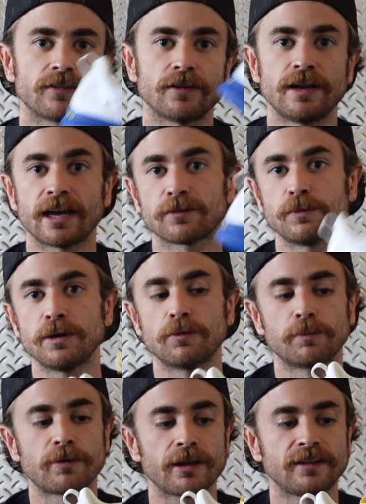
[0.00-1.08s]
So next week
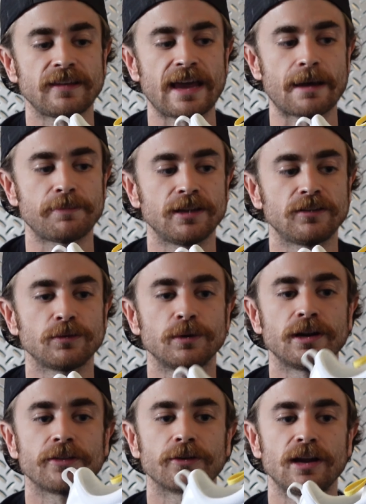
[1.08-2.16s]
we'll probably tap into
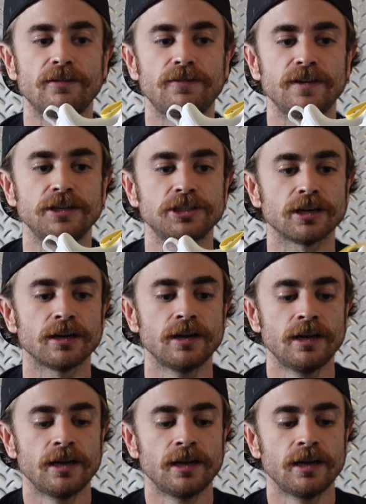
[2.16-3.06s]
another great feature.